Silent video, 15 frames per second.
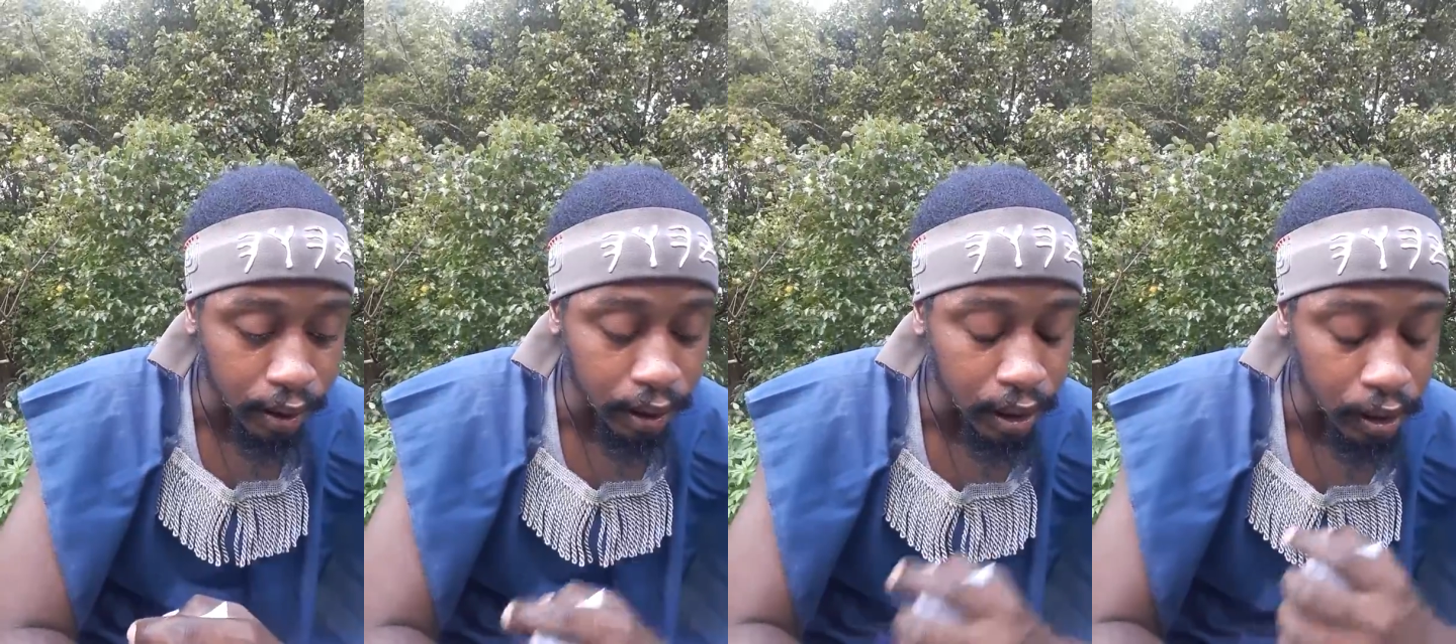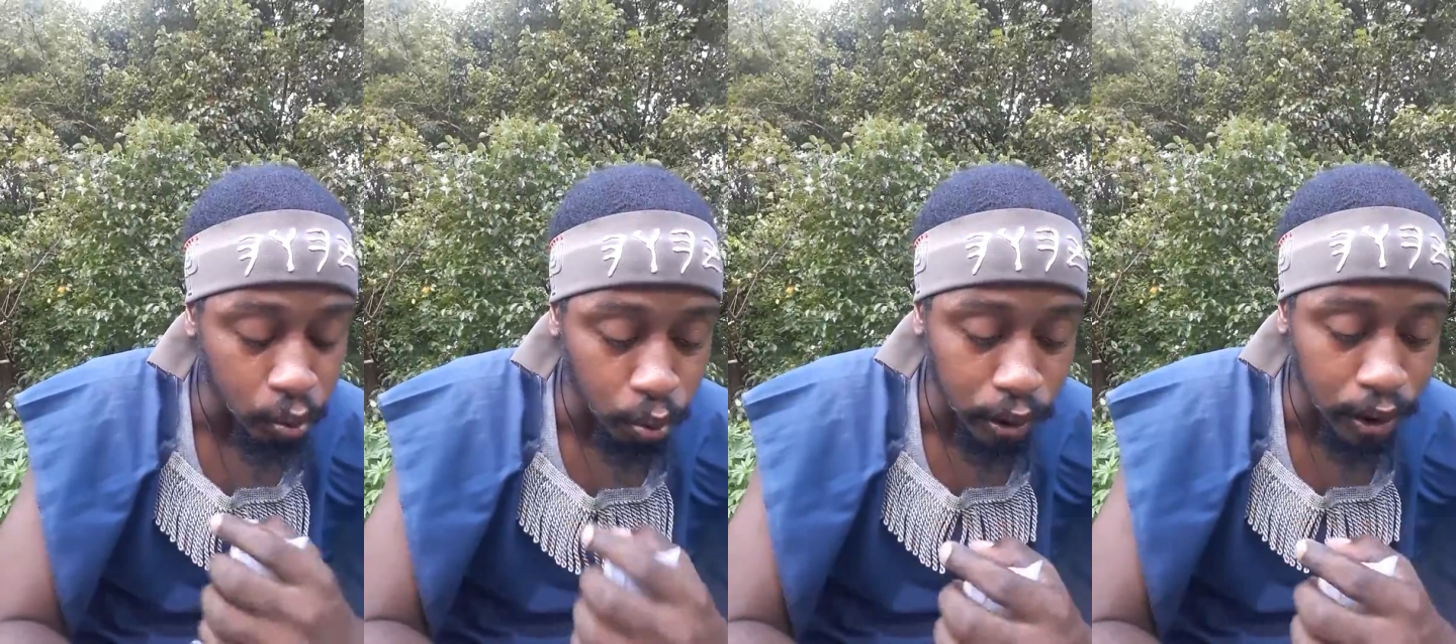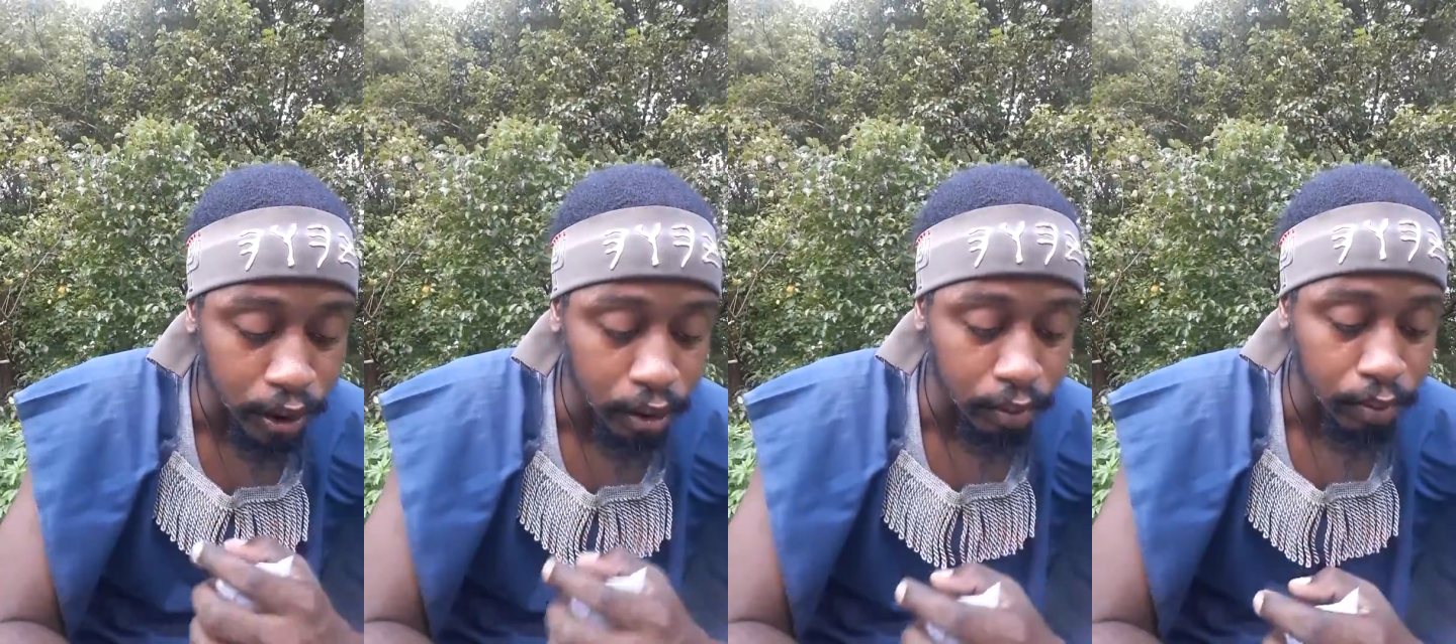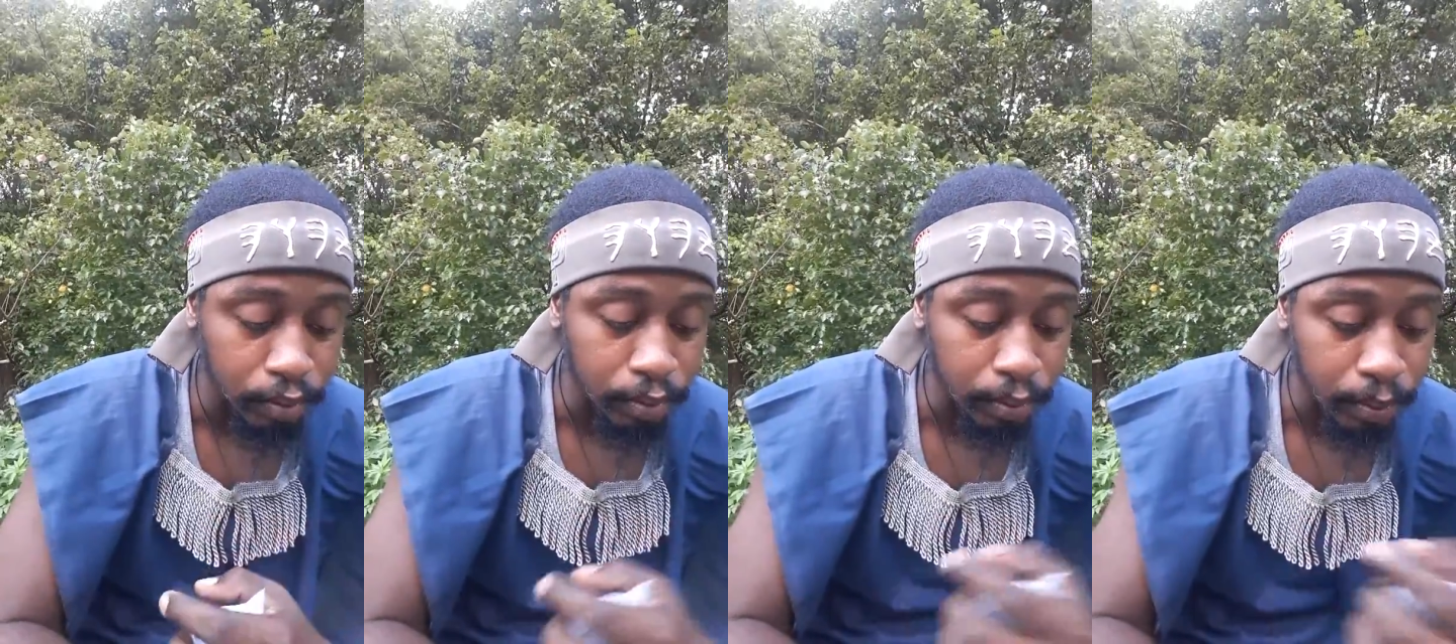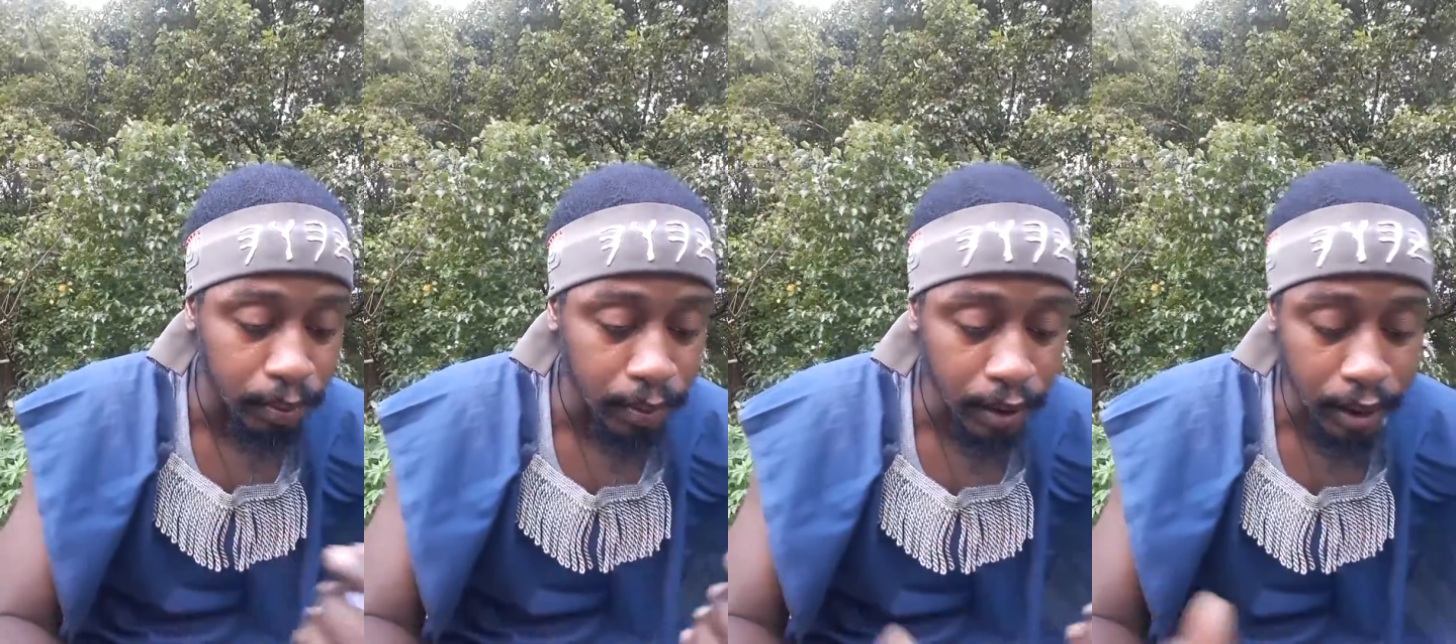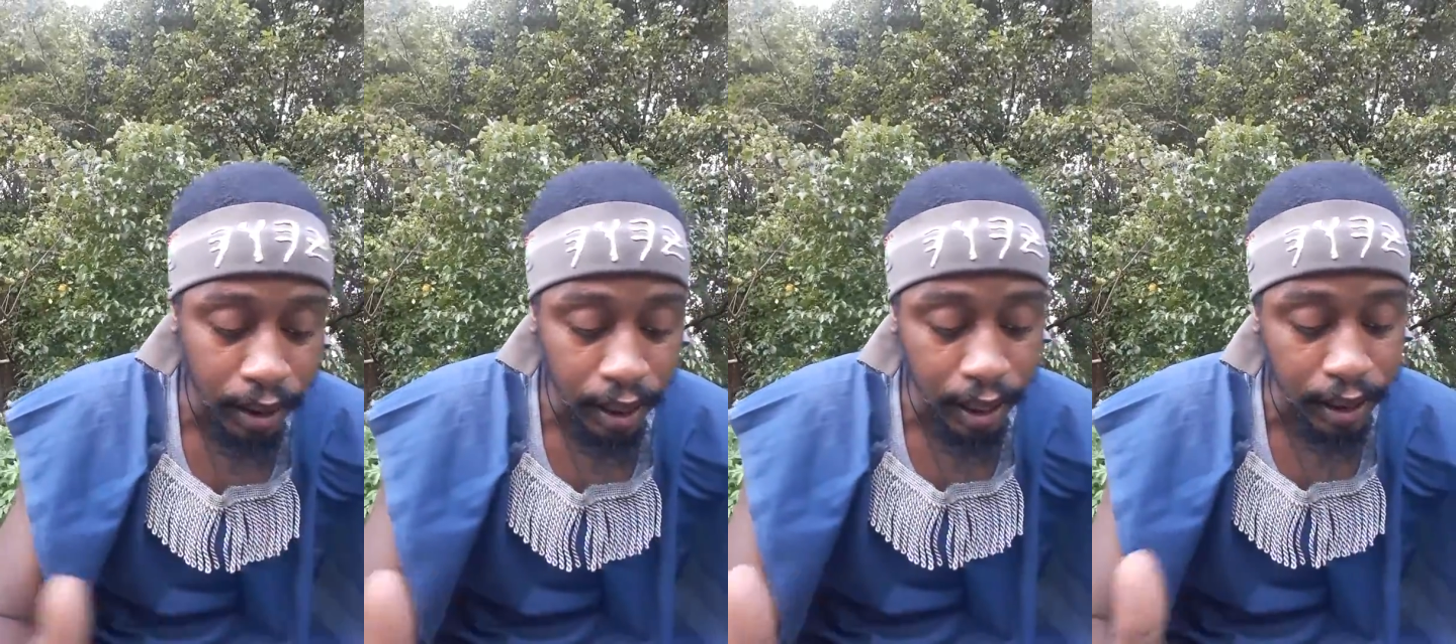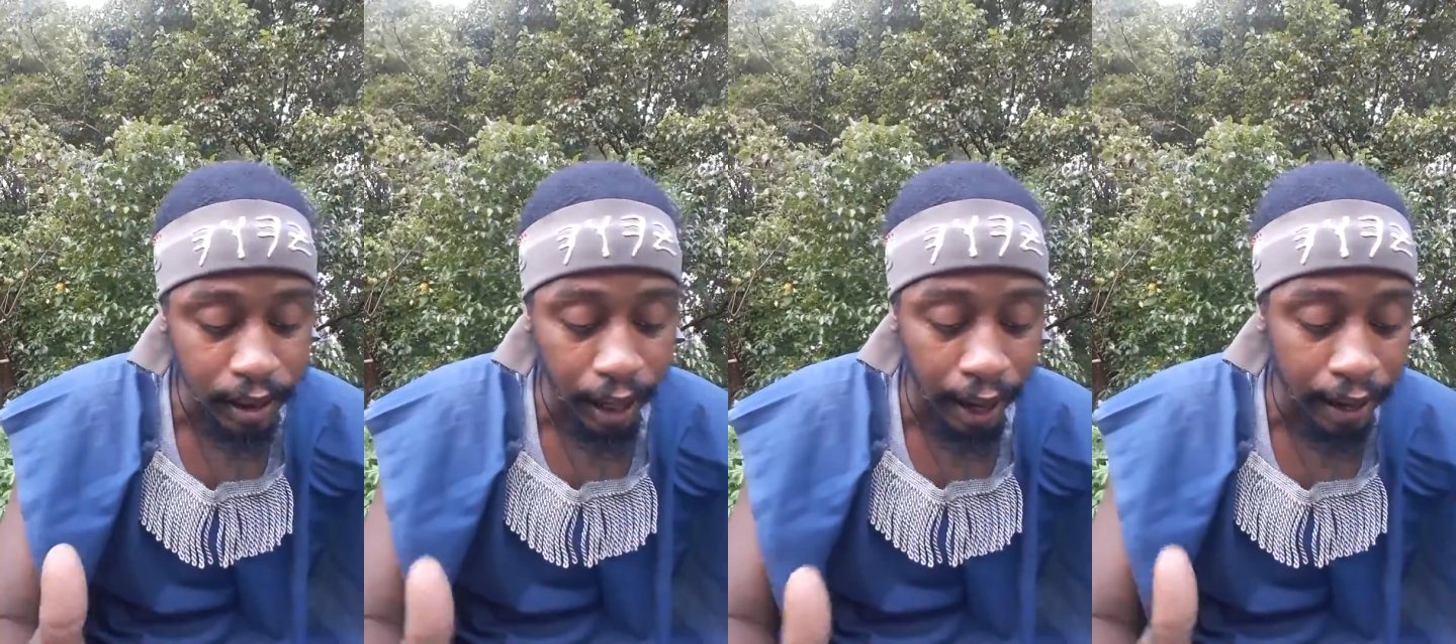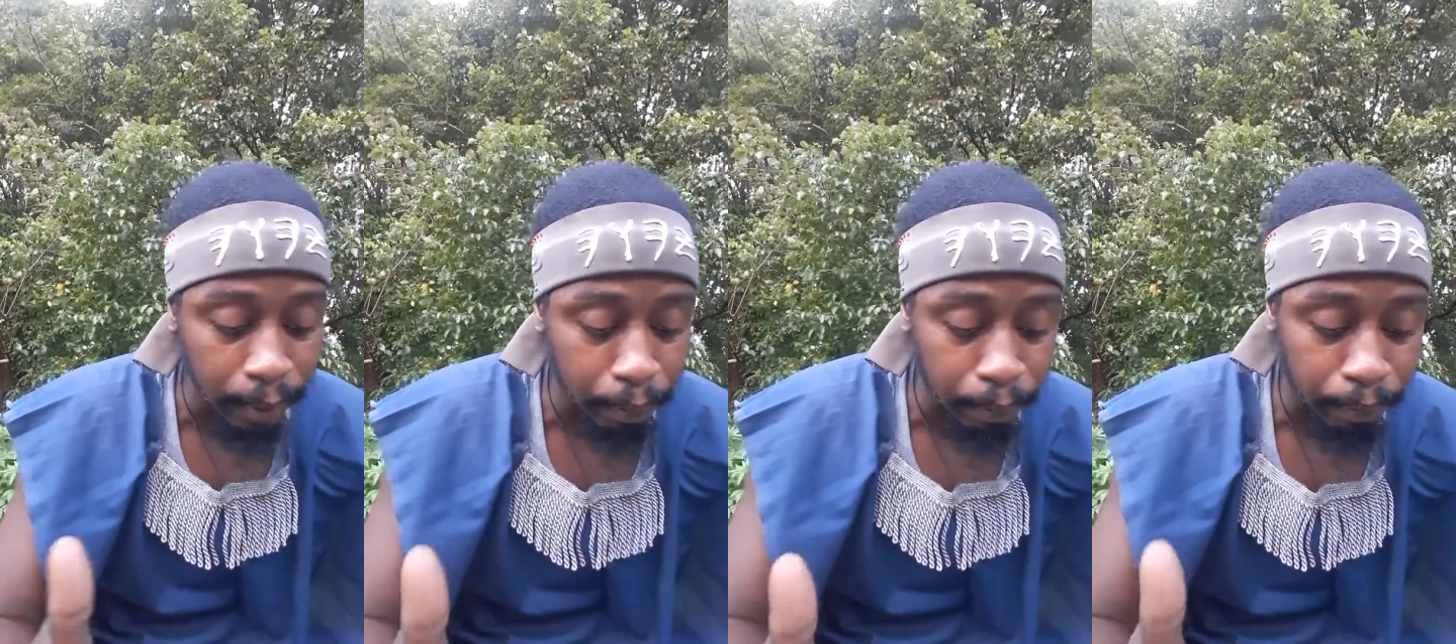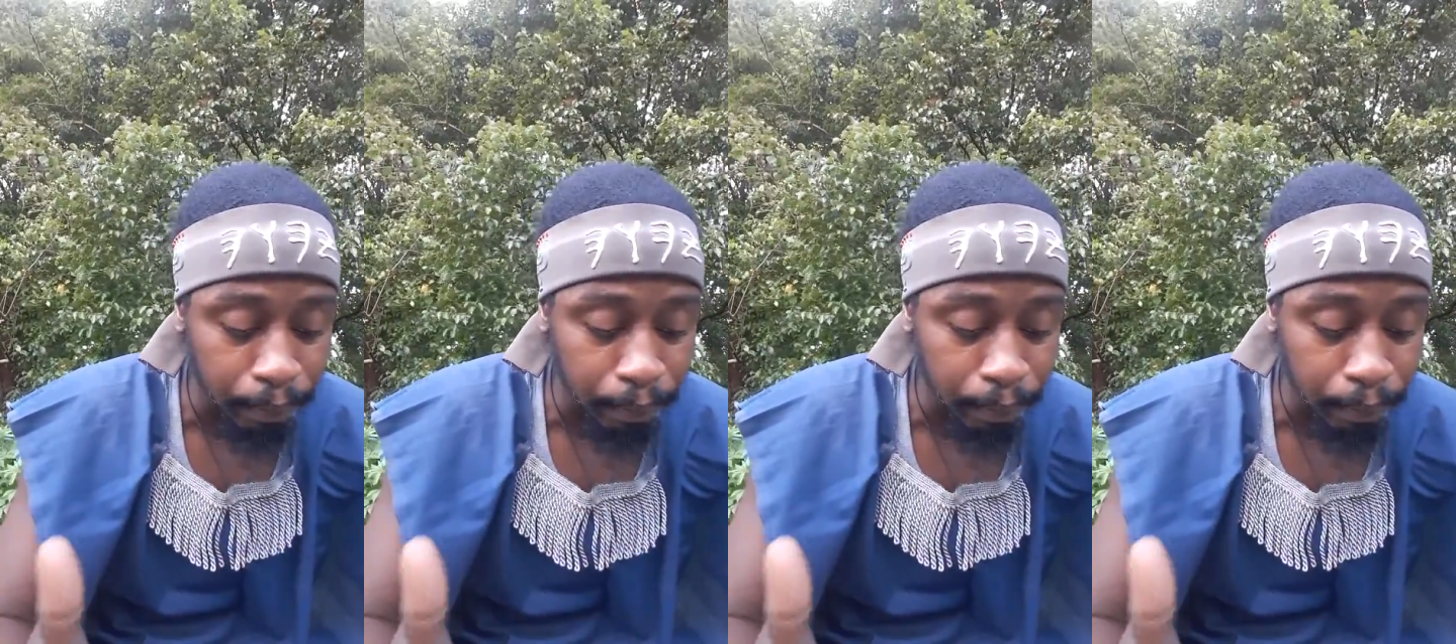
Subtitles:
This wisdom is like